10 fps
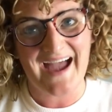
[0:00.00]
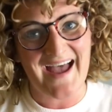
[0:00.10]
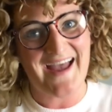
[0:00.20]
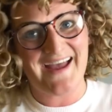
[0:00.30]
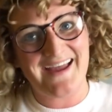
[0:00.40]

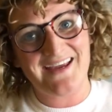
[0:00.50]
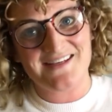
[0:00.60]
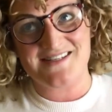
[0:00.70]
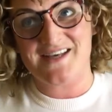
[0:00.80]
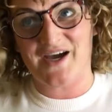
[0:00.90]

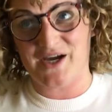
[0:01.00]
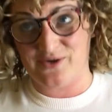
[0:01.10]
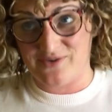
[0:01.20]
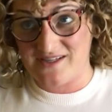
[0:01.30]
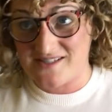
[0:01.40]
Hey,
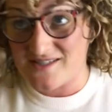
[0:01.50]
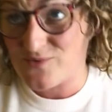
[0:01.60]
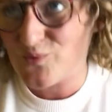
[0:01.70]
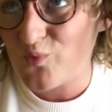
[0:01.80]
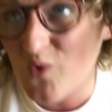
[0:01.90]
so this is
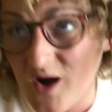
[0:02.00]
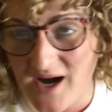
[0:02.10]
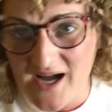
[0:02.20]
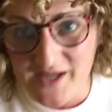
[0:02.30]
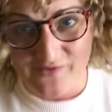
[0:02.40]

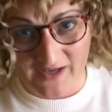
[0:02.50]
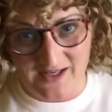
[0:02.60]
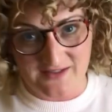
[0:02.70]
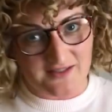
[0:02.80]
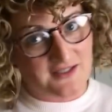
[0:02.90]
what I've
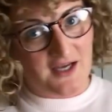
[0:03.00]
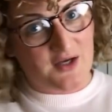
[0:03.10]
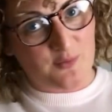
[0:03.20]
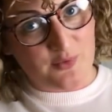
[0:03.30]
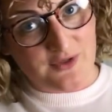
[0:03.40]
ended
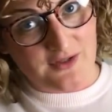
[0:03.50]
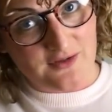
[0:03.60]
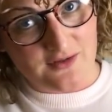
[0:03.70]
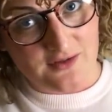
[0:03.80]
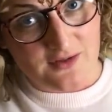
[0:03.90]
up with.
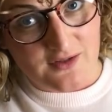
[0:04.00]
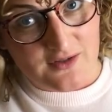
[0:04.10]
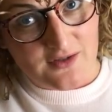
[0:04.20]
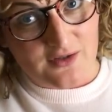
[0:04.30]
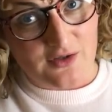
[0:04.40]

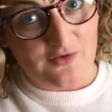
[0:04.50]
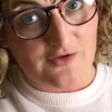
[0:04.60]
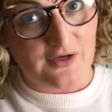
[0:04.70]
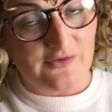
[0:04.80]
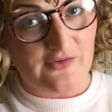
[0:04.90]
If you
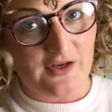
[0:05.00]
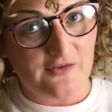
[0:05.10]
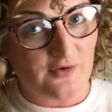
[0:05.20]
can see,